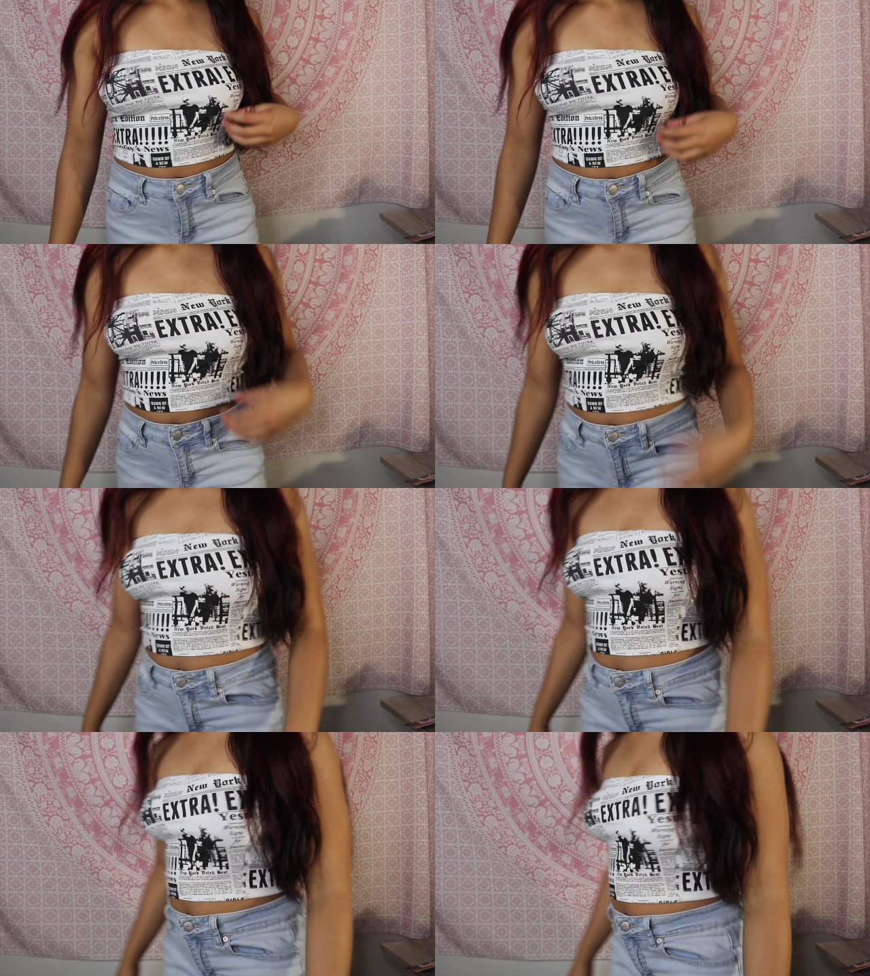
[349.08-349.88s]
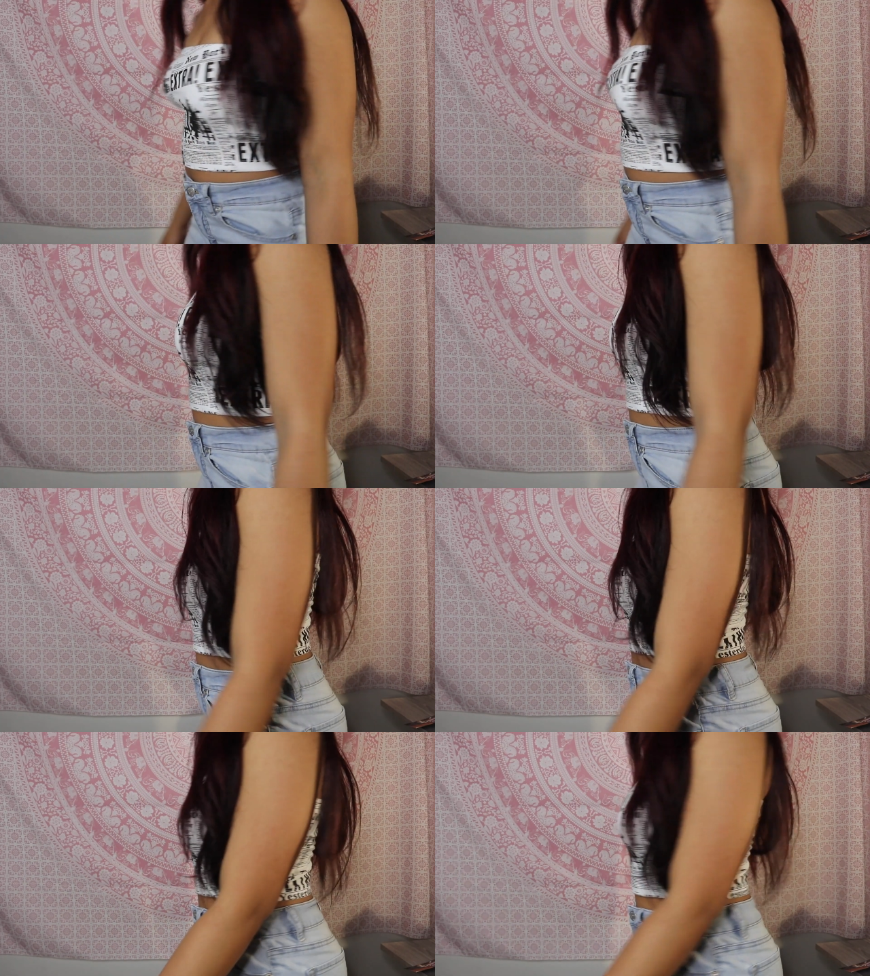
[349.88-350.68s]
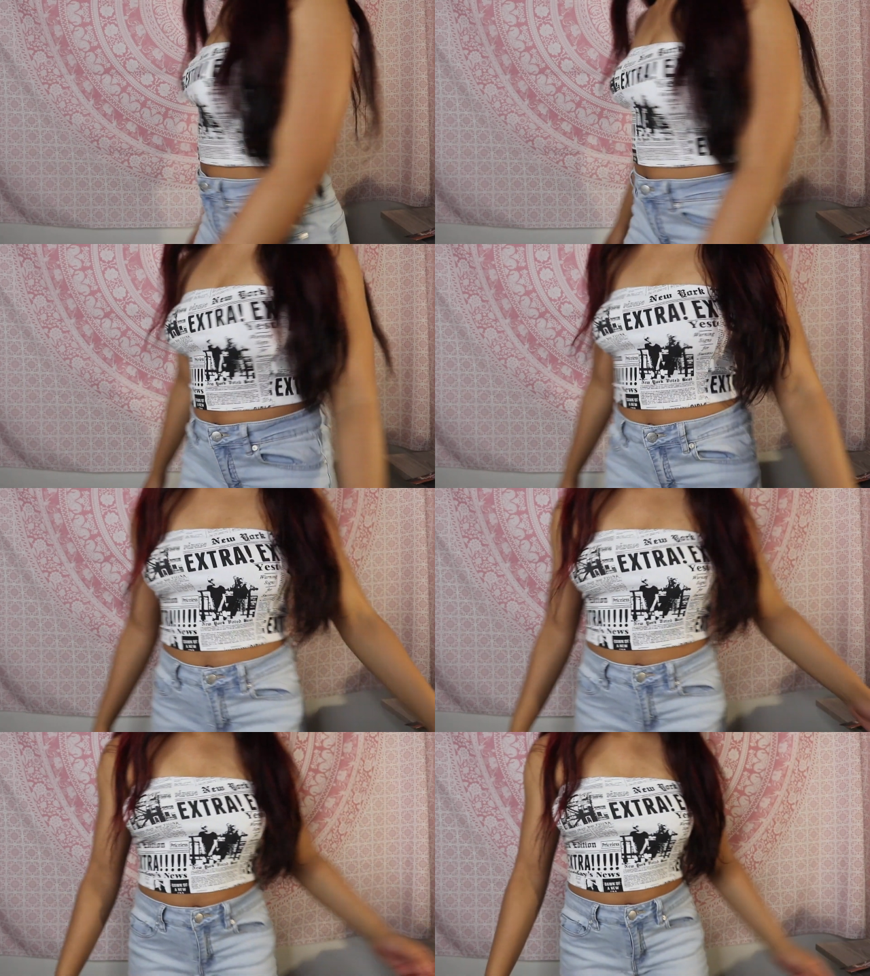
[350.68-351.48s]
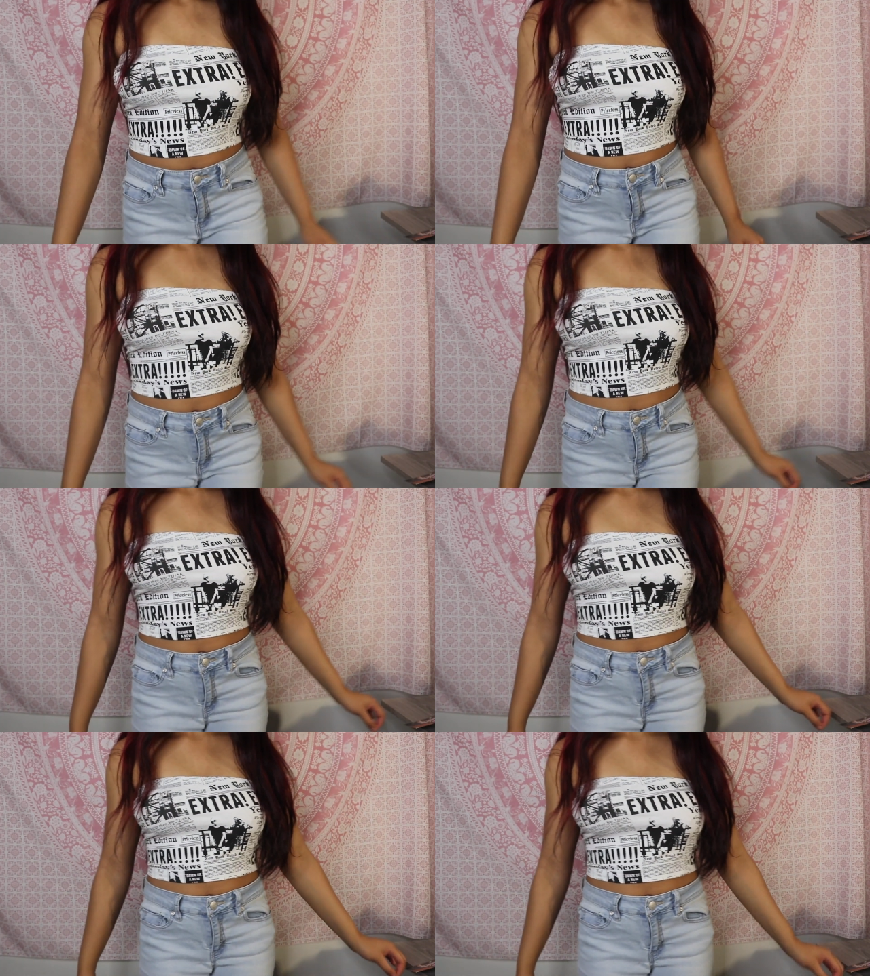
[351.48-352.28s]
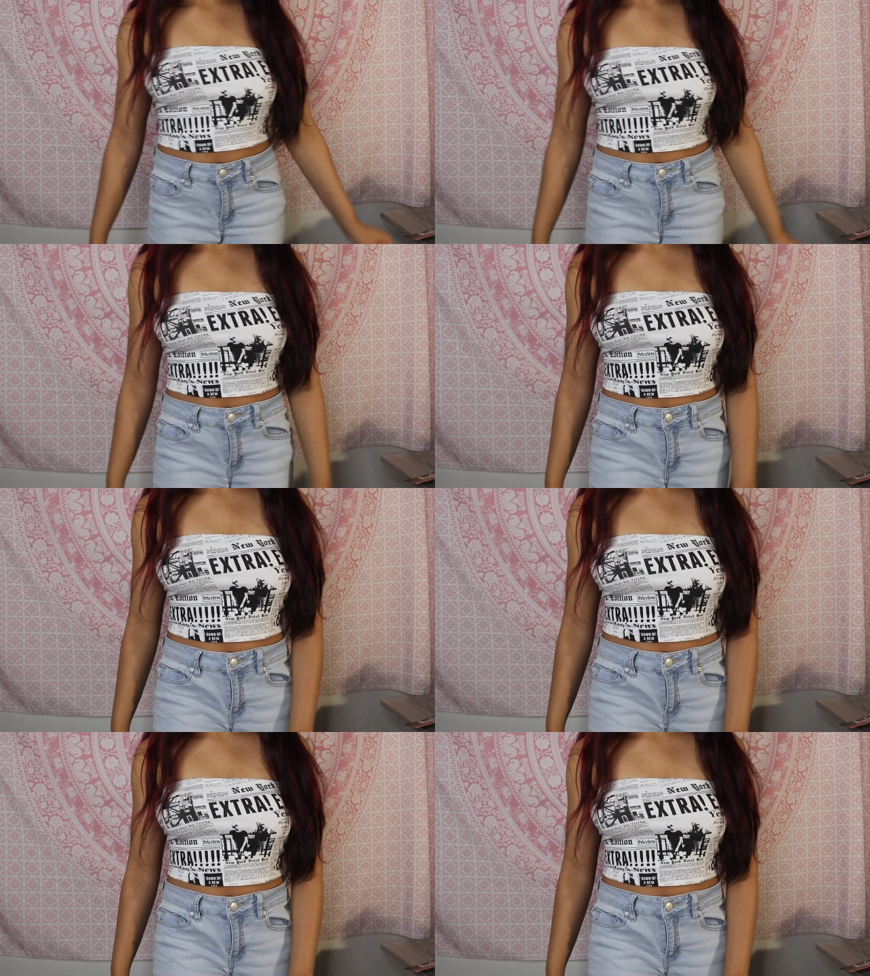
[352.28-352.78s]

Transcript: [unreadable: no face in view]